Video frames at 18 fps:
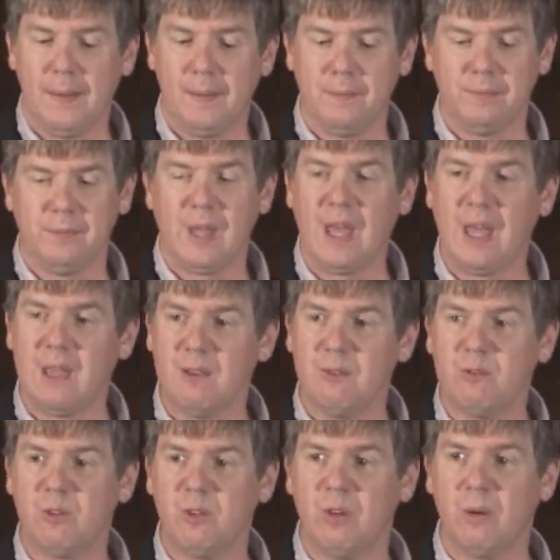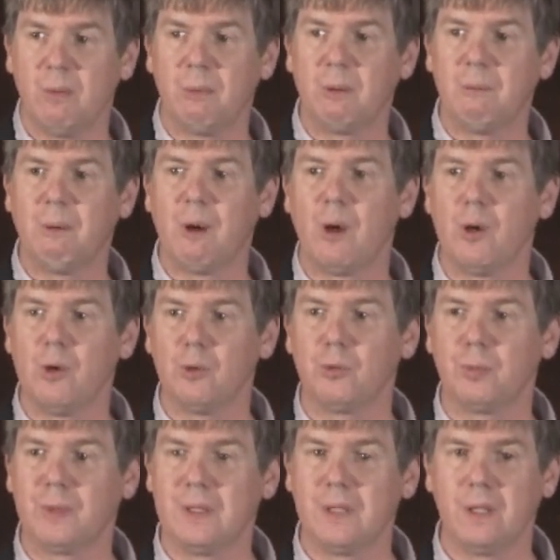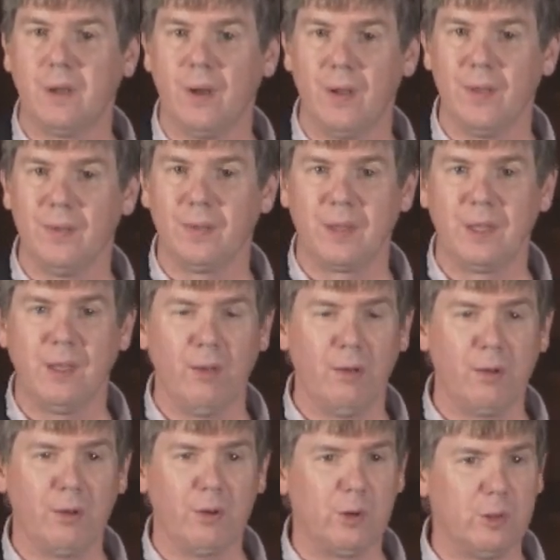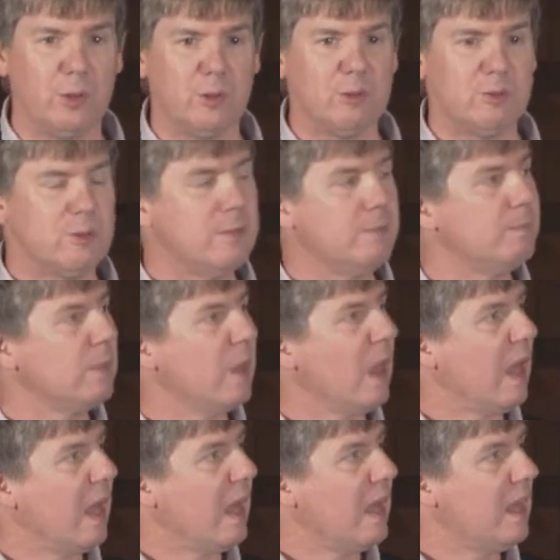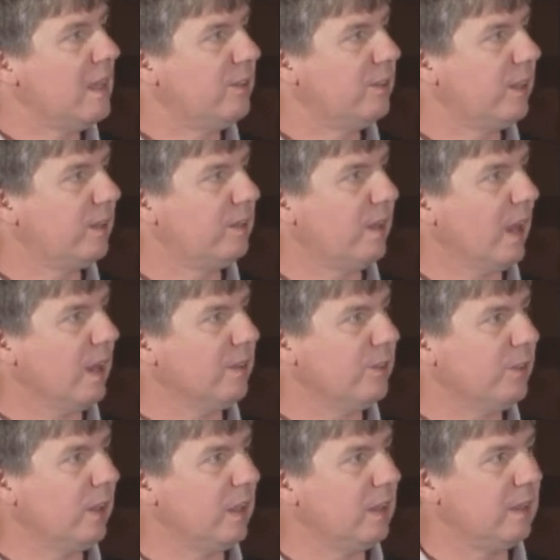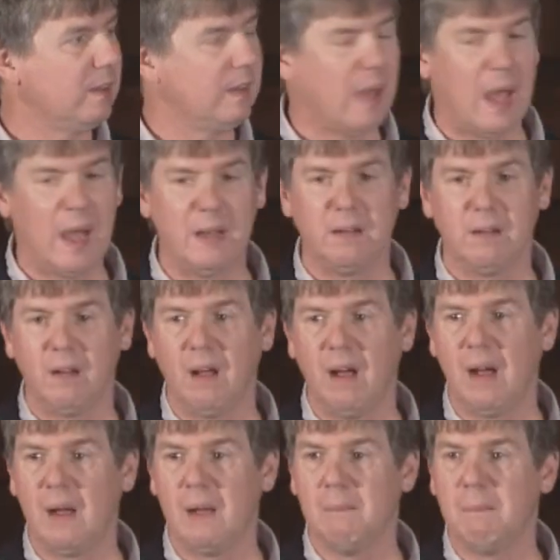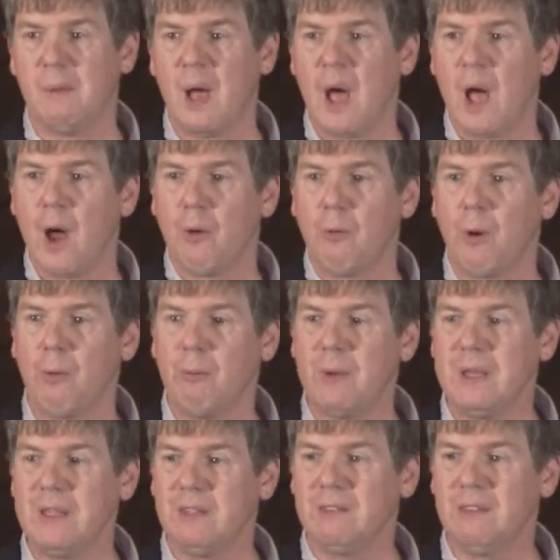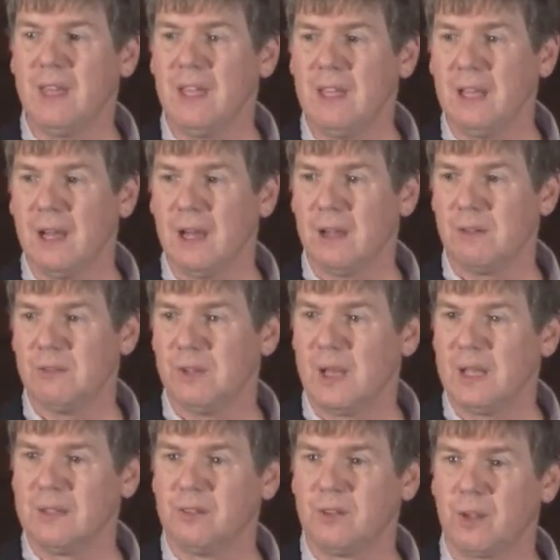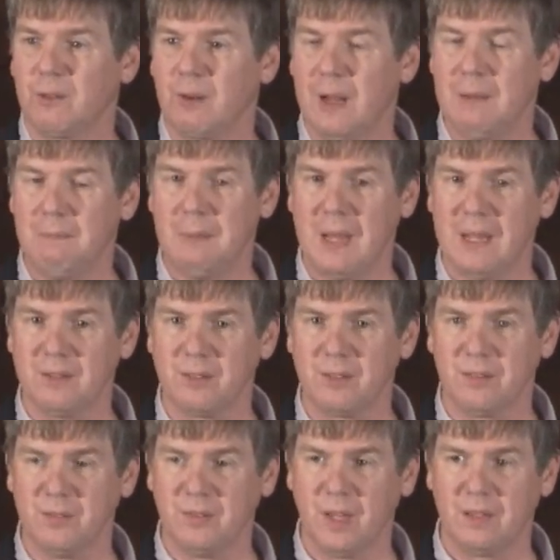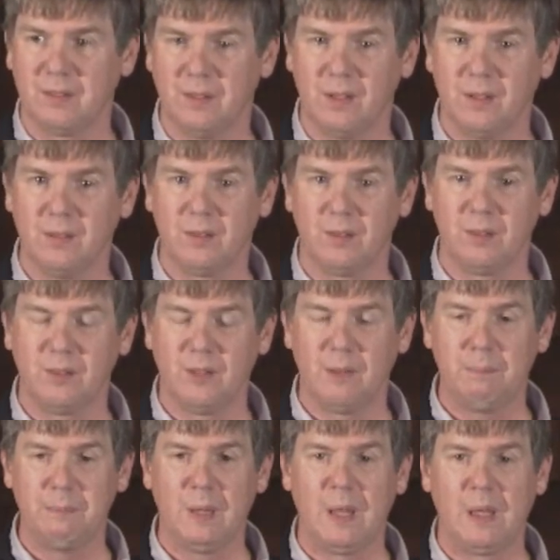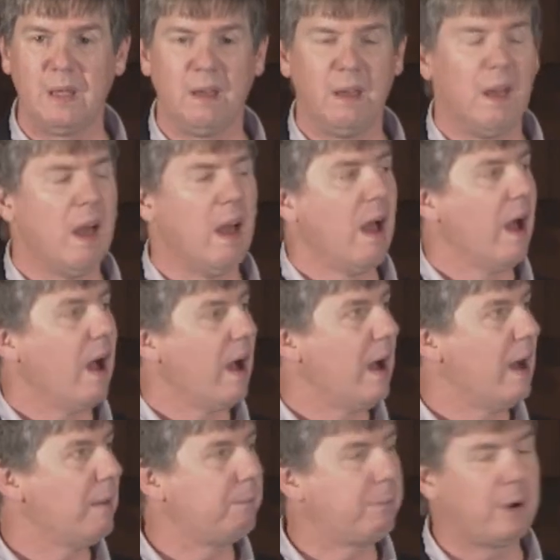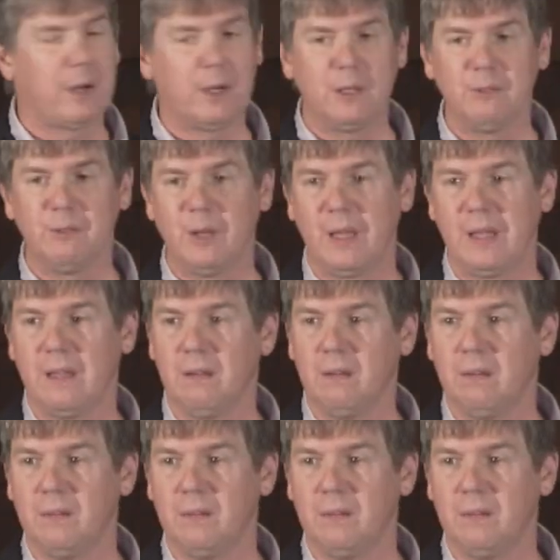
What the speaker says: Dave proposed what he called the kill curve. He suggested that what we think of as the great mass extinctions are simply part of a